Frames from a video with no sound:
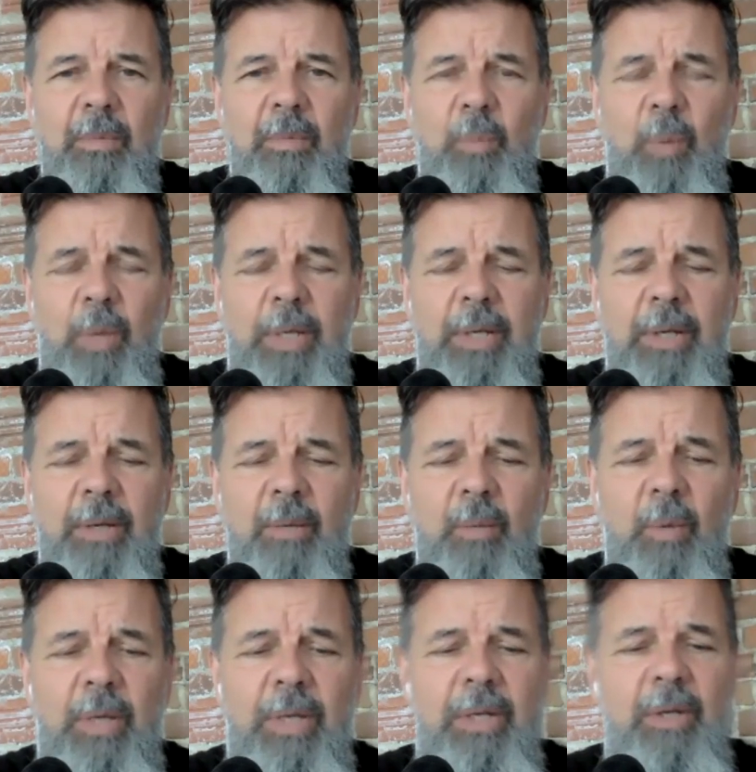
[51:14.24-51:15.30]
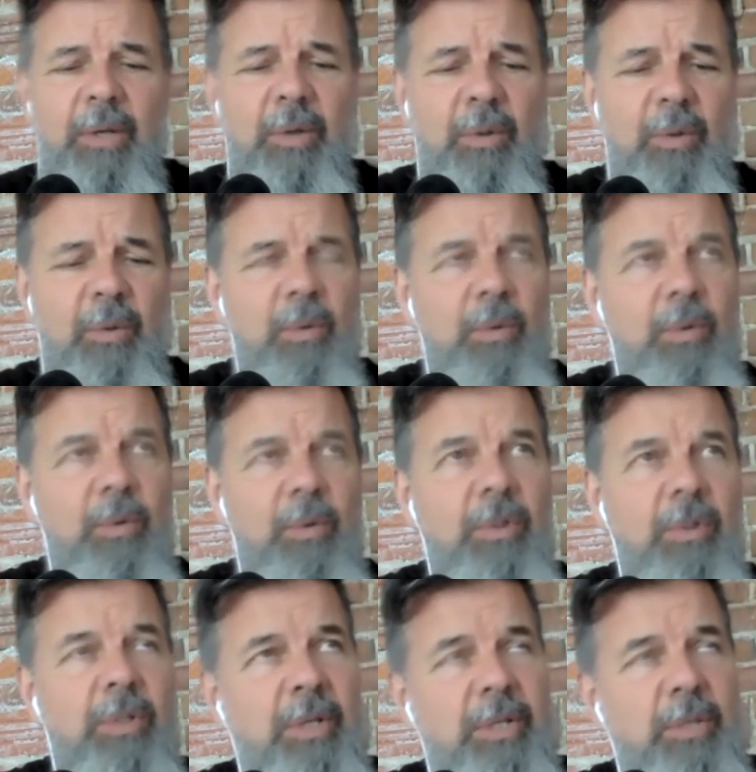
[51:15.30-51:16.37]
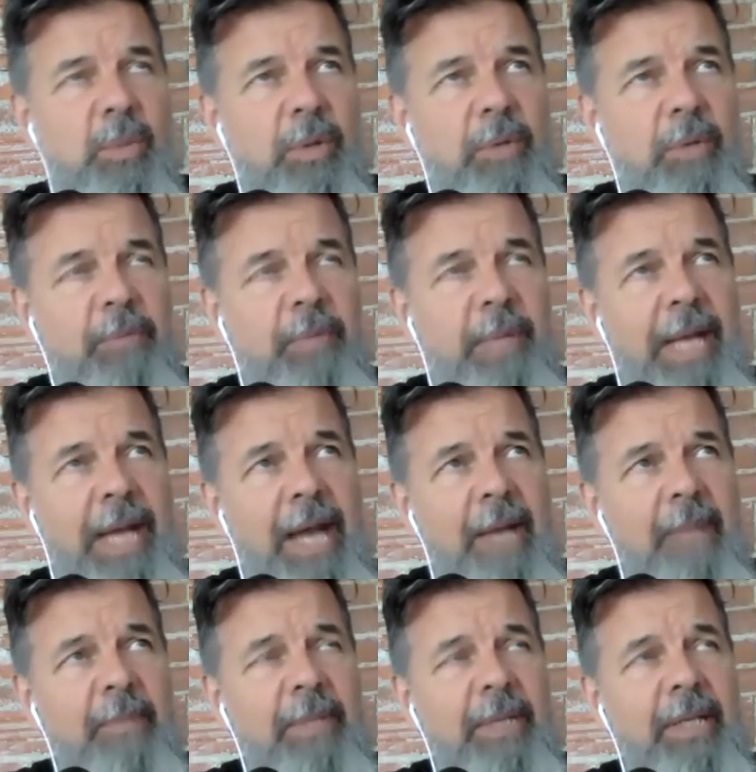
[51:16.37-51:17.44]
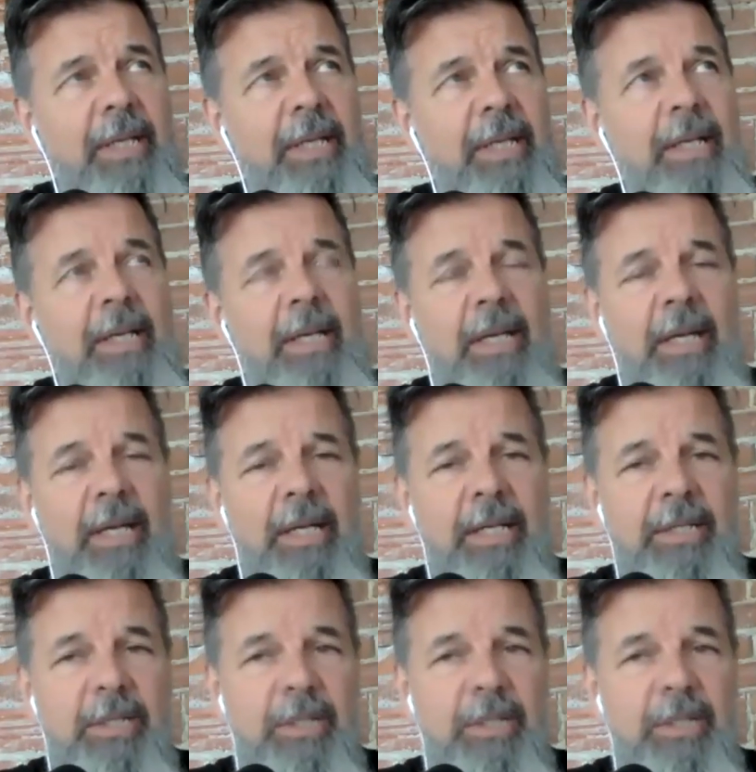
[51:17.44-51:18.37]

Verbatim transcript: when when you so this would have been happening uh